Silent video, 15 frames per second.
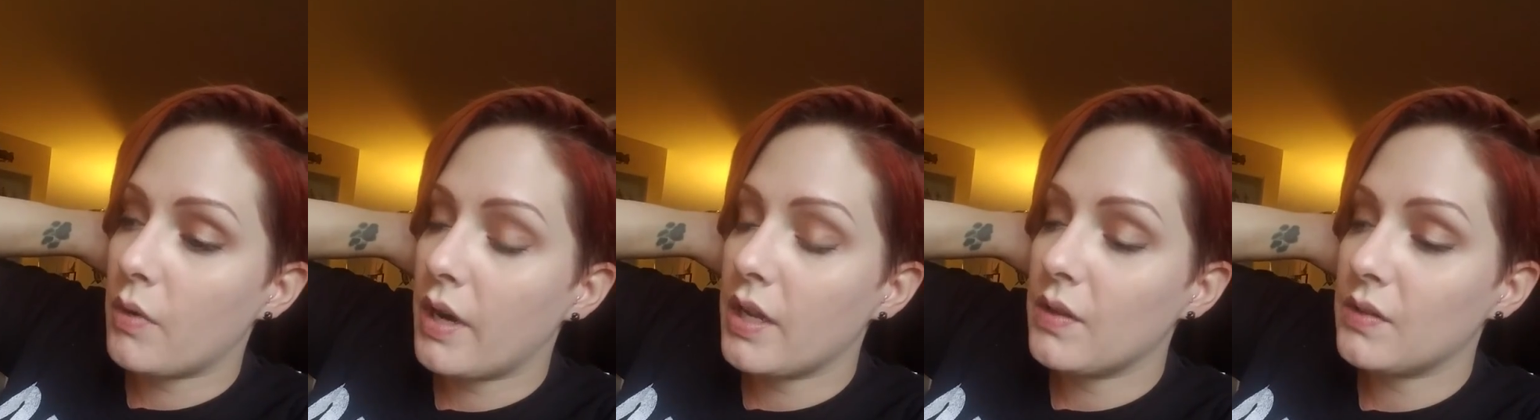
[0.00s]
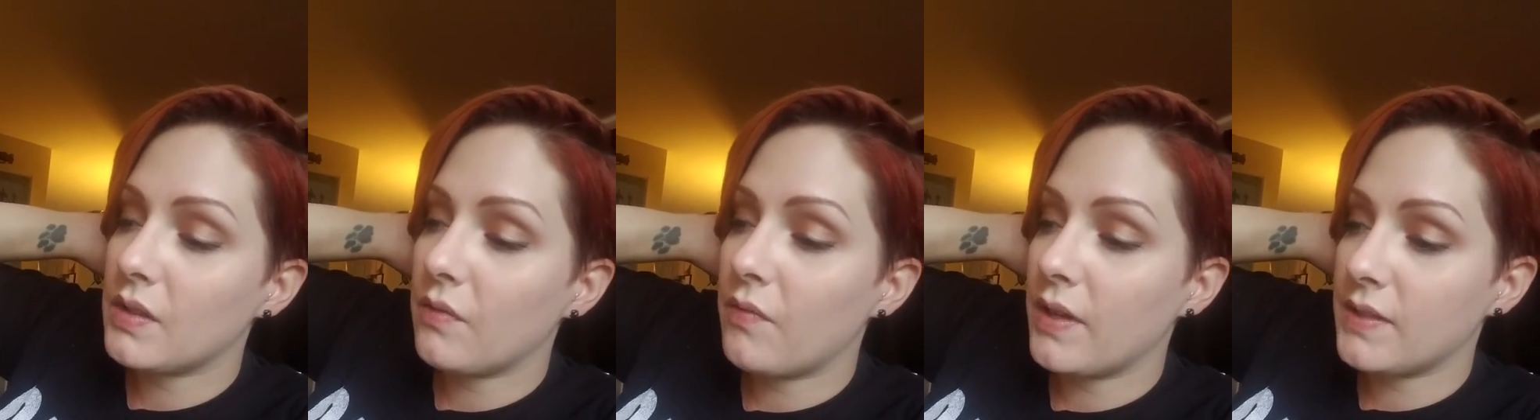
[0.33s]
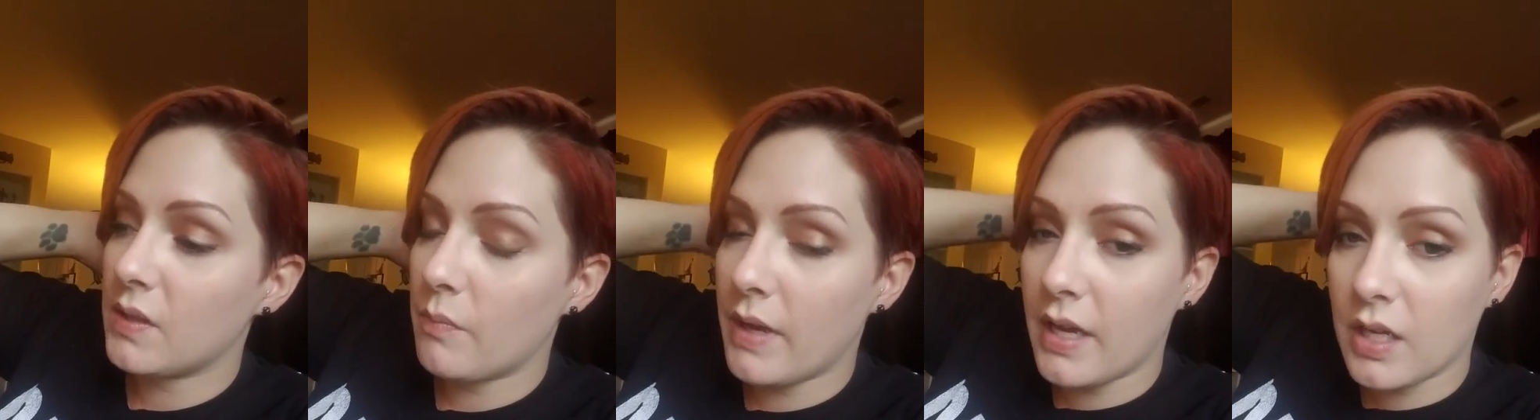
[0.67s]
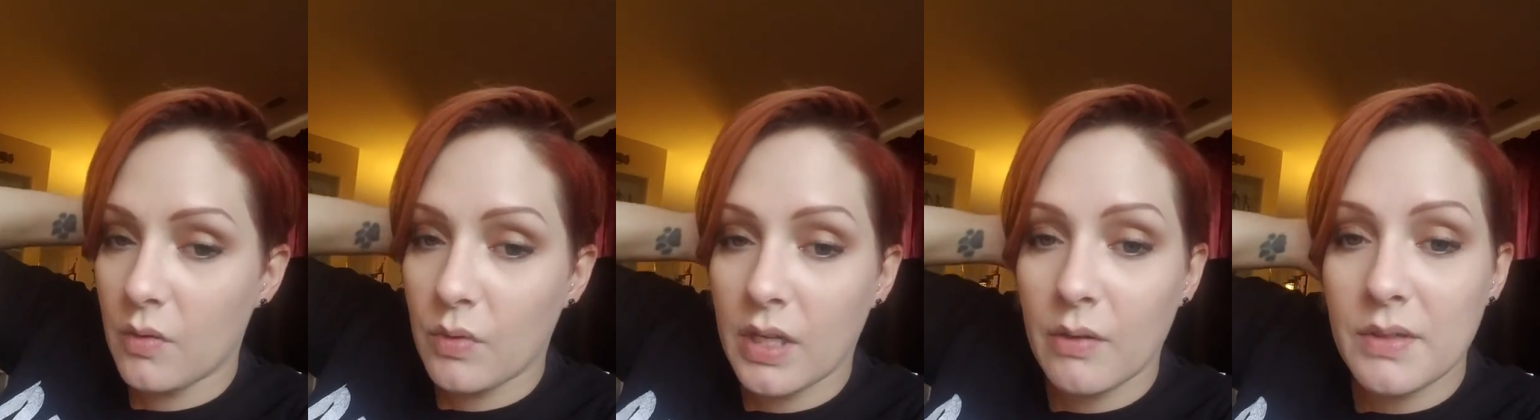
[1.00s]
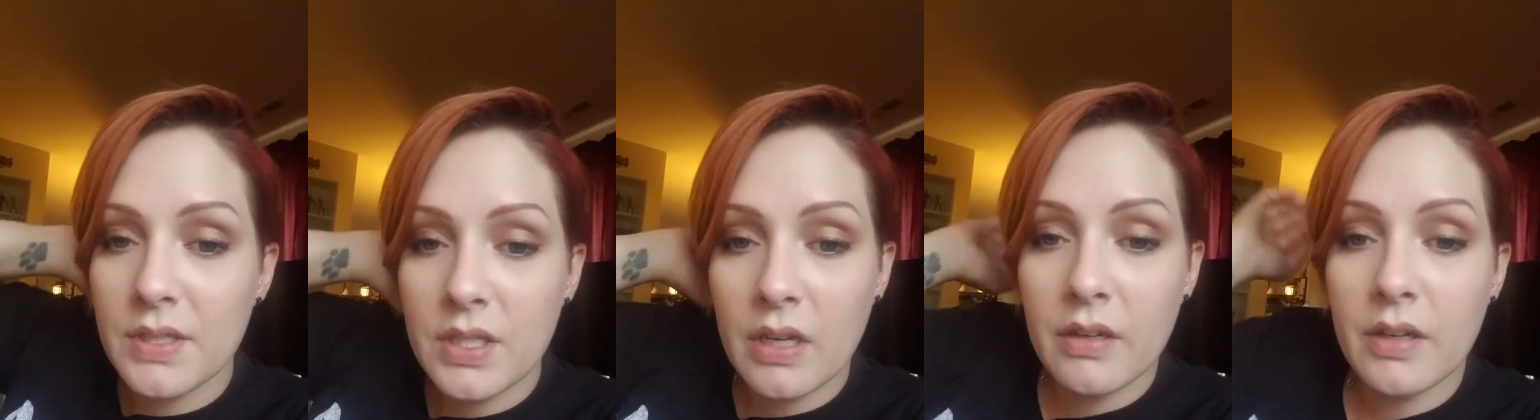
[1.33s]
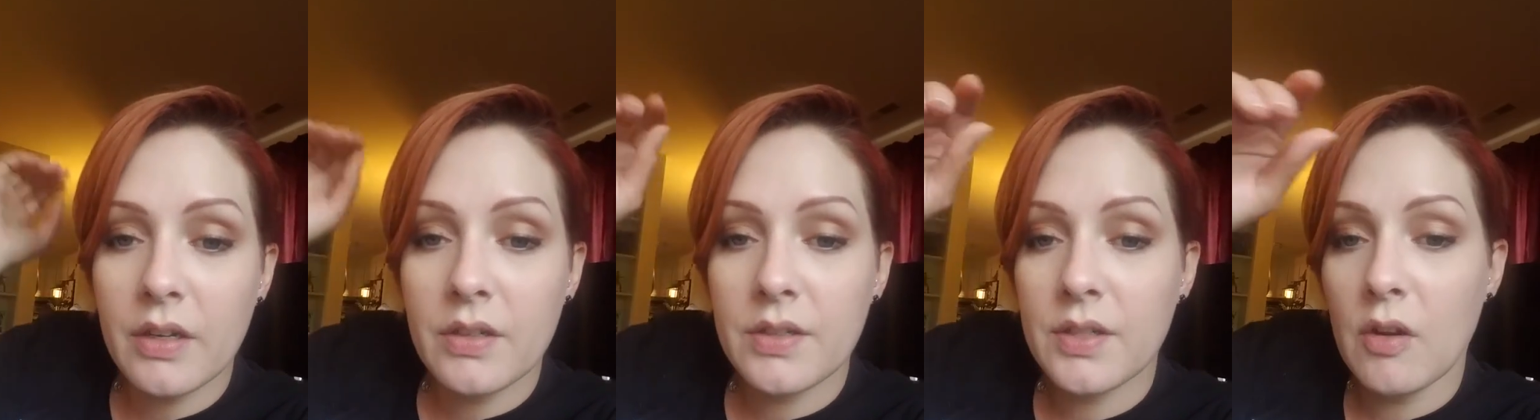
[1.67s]
where I used to fuss about it when I was
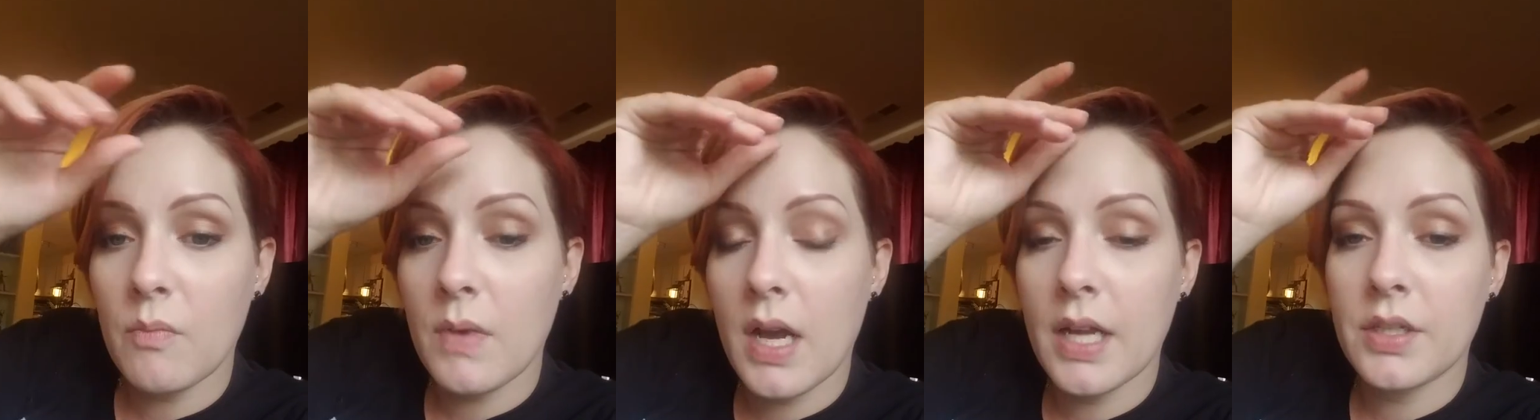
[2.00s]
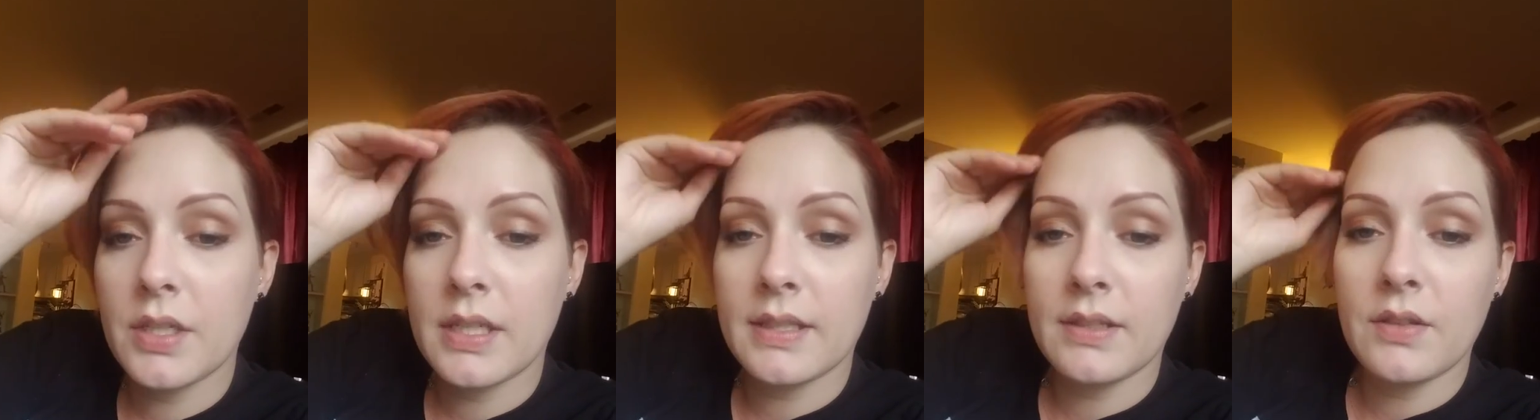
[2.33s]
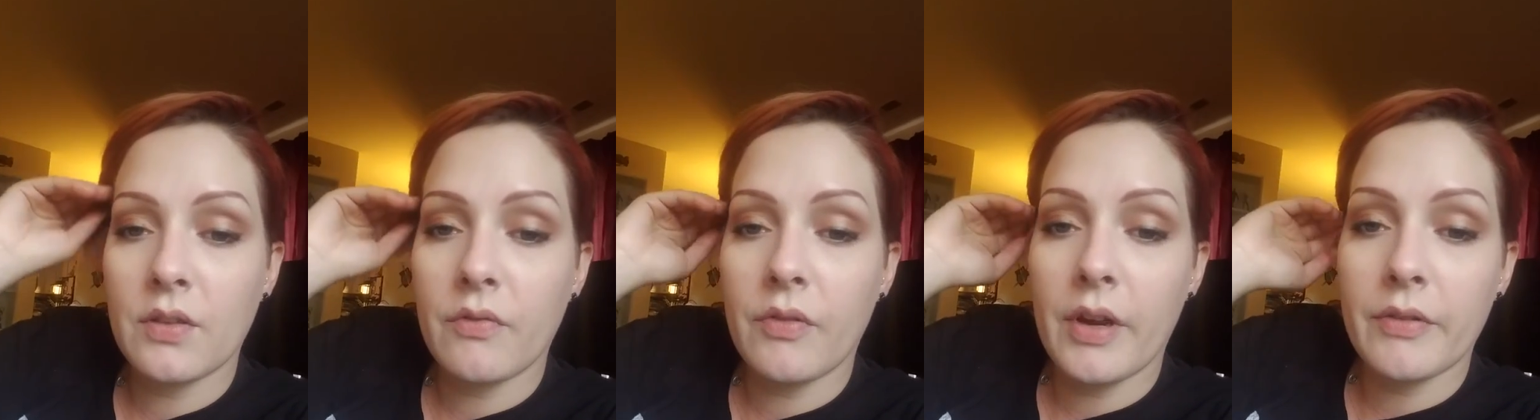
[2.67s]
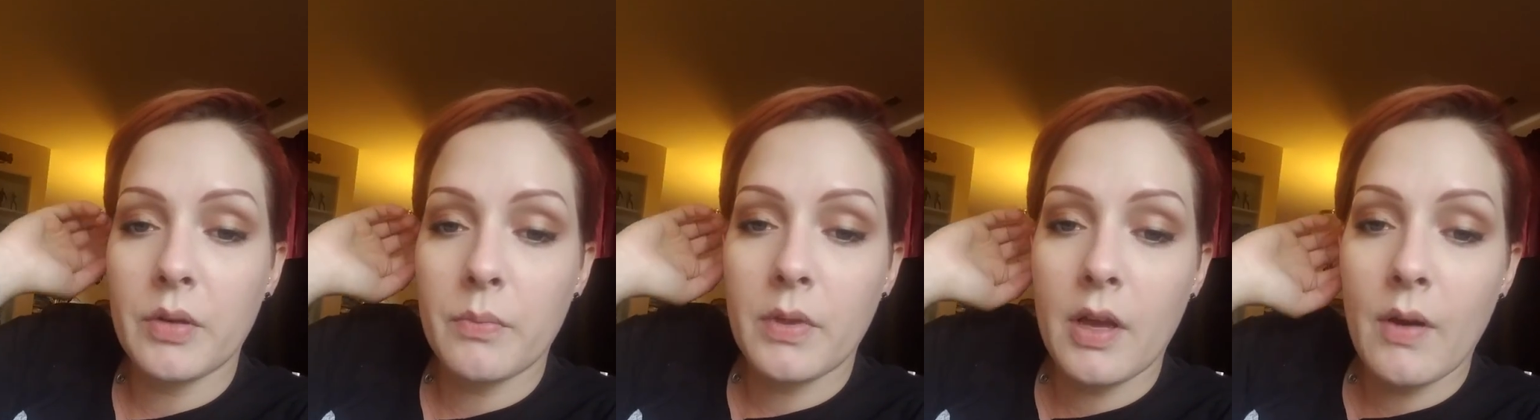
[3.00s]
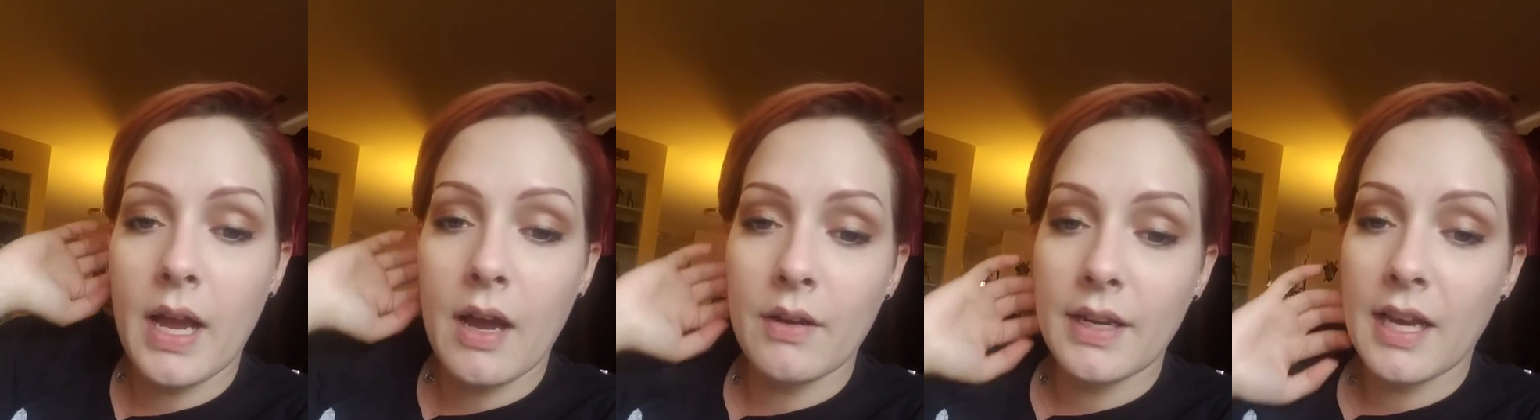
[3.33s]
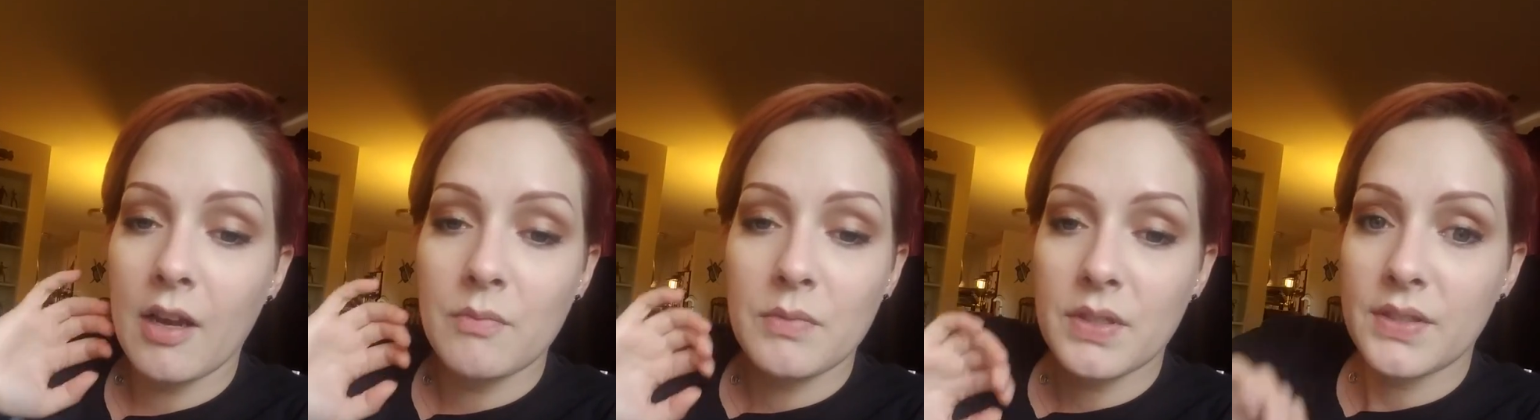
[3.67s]
younger so much because it took forever to blow out.
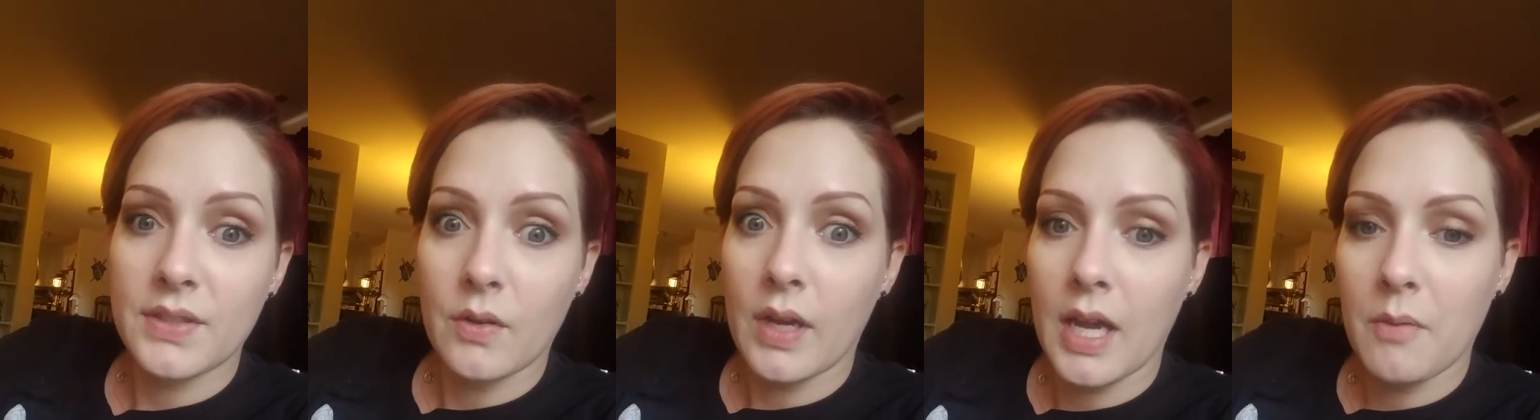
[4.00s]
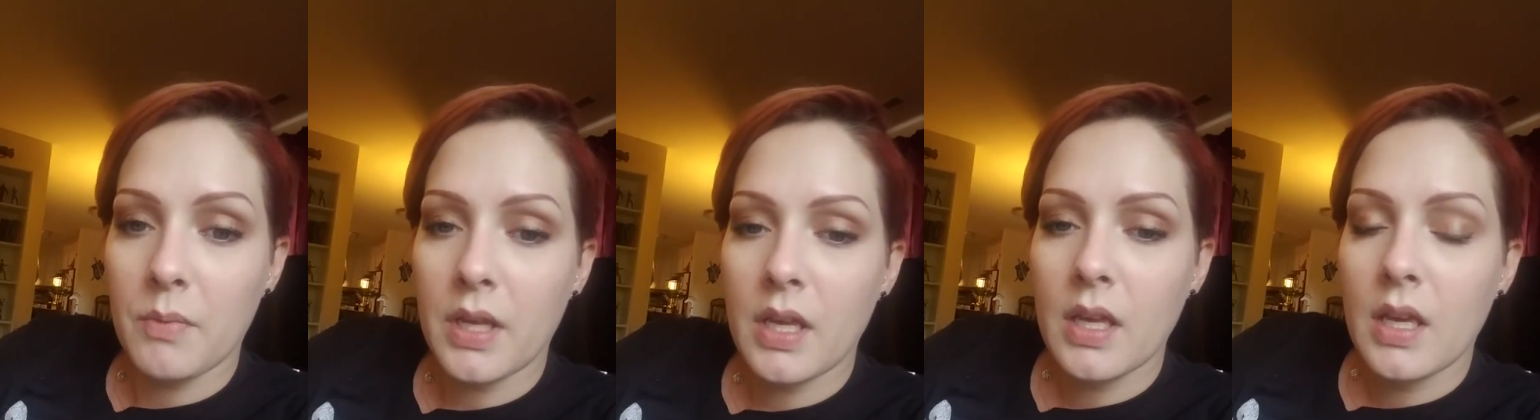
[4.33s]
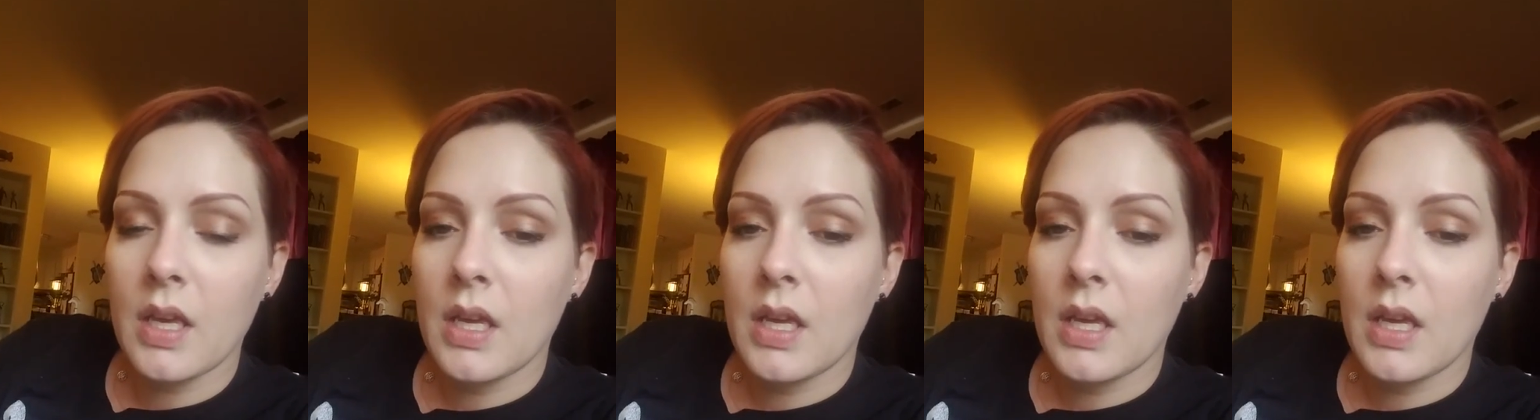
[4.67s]
Now I'm just so happy.